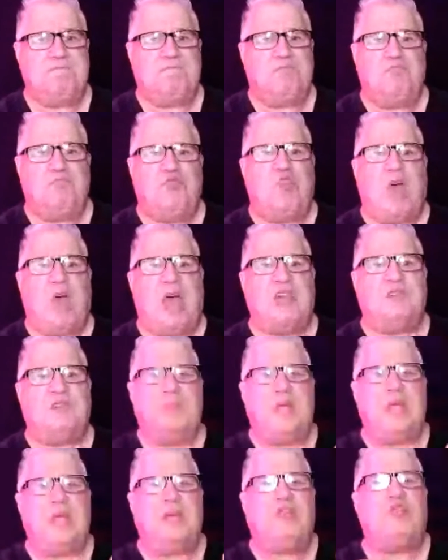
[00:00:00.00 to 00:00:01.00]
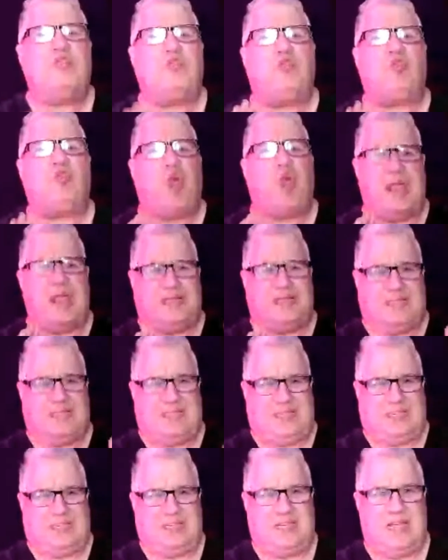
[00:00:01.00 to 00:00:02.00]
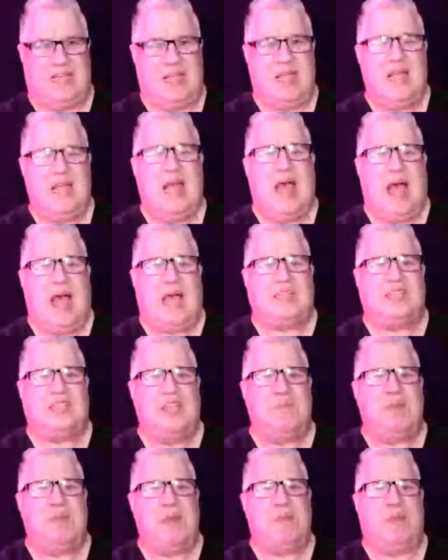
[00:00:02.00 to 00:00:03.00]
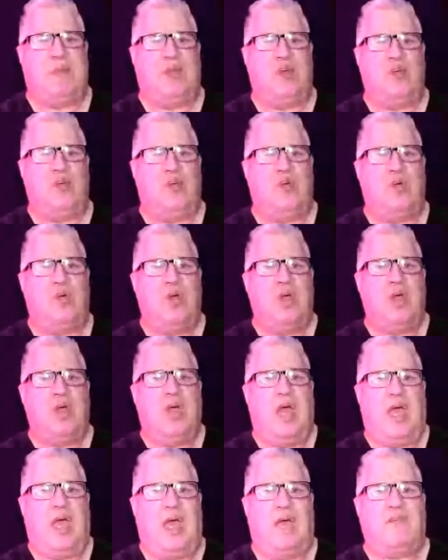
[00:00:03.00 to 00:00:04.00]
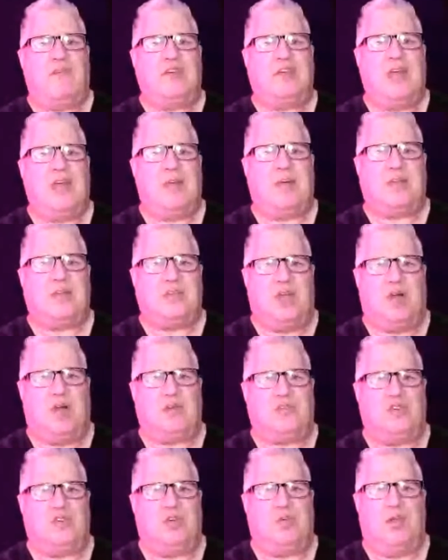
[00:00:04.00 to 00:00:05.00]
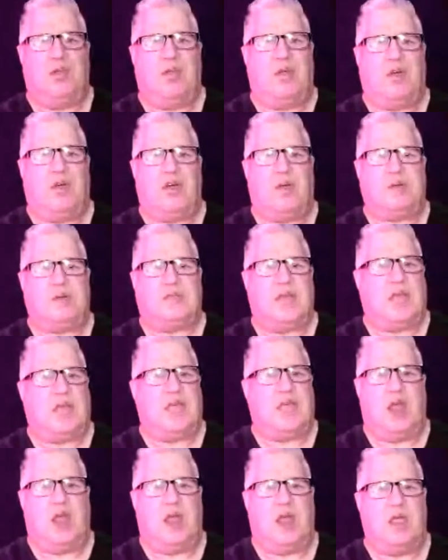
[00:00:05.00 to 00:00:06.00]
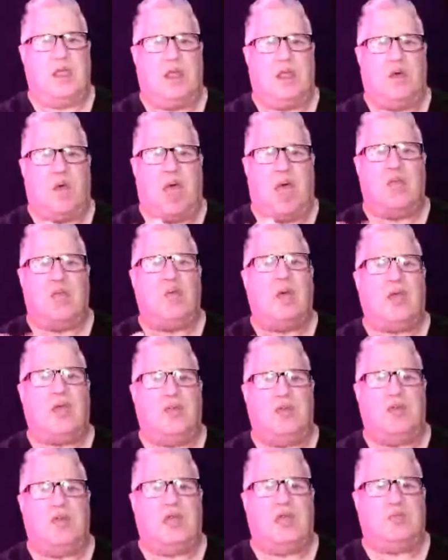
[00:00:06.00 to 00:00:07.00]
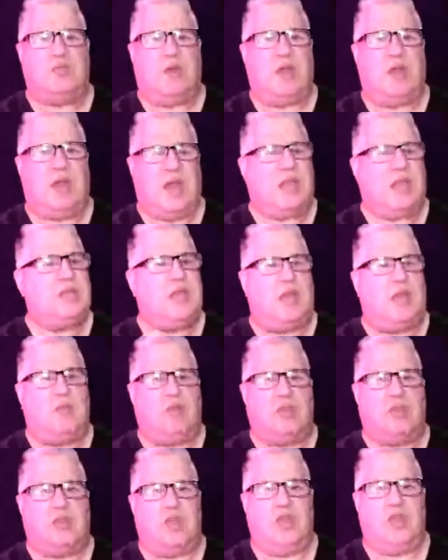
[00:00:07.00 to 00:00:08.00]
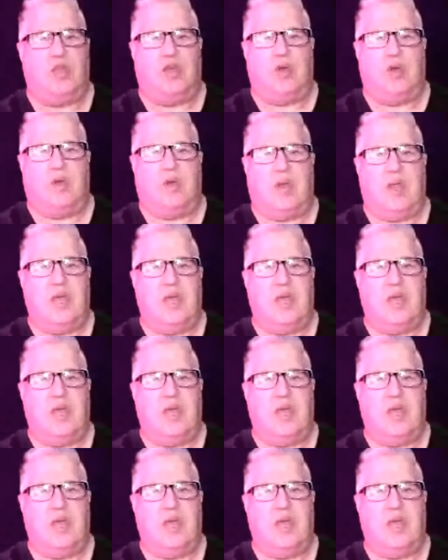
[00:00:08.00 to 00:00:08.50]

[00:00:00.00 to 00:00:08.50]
Drives me crazy. I see people who, every time I talk to them, they'll call me and say, Kerry, how do I do this? And I tell them what to do.